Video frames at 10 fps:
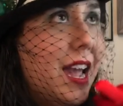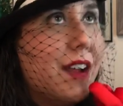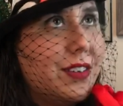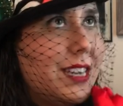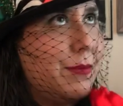
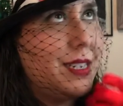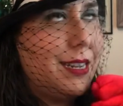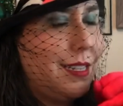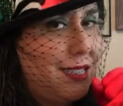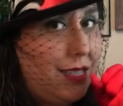every time to
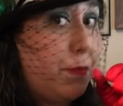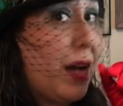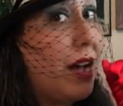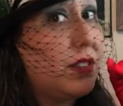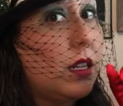take a sip, I
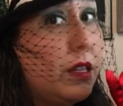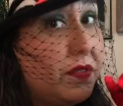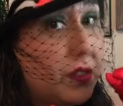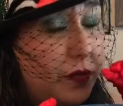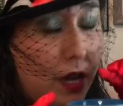have to
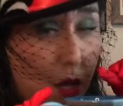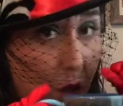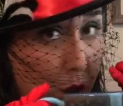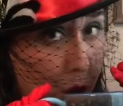lift the veil.